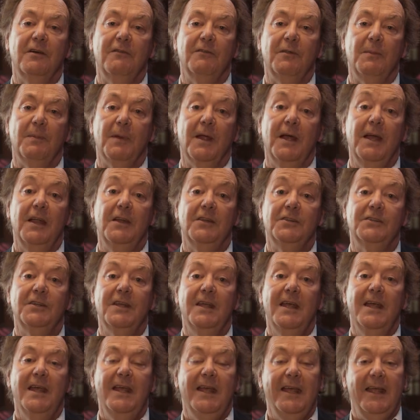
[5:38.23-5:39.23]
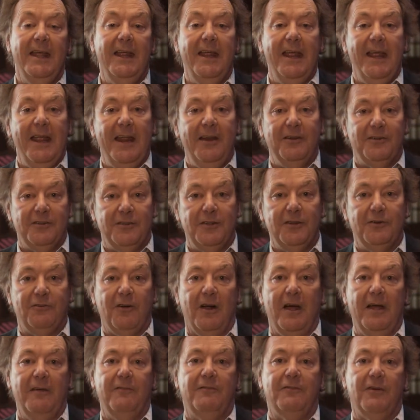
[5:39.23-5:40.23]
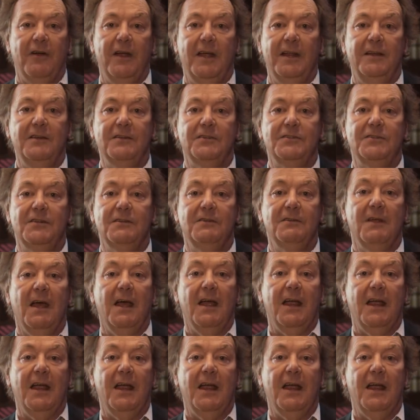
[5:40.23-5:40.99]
of the blades into the drivetrains,